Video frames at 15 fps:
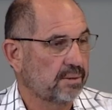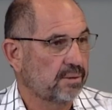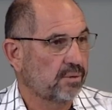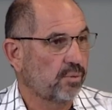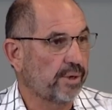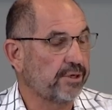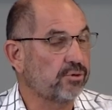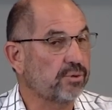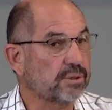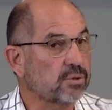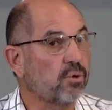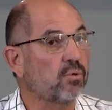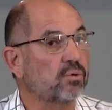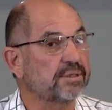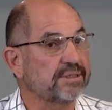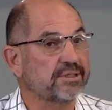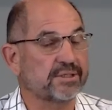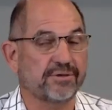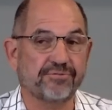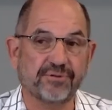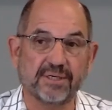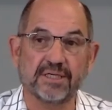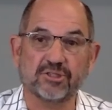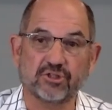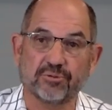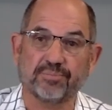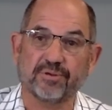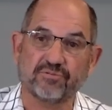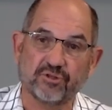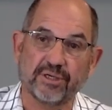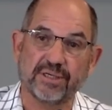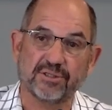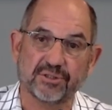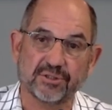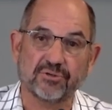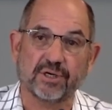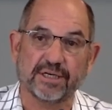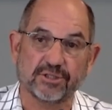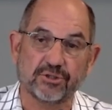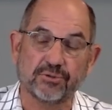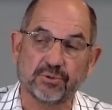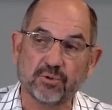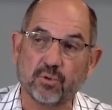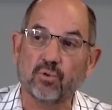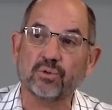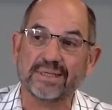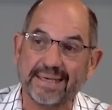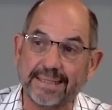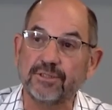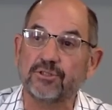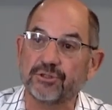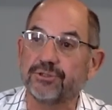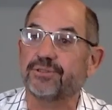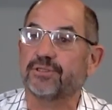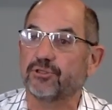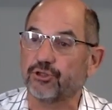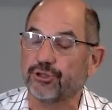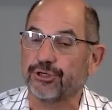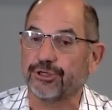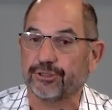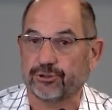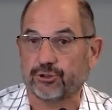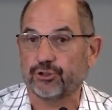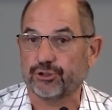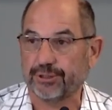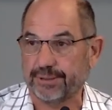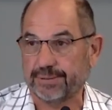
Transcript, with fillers: When you are called into the fellowship of Jesus Christ, you're called into the church.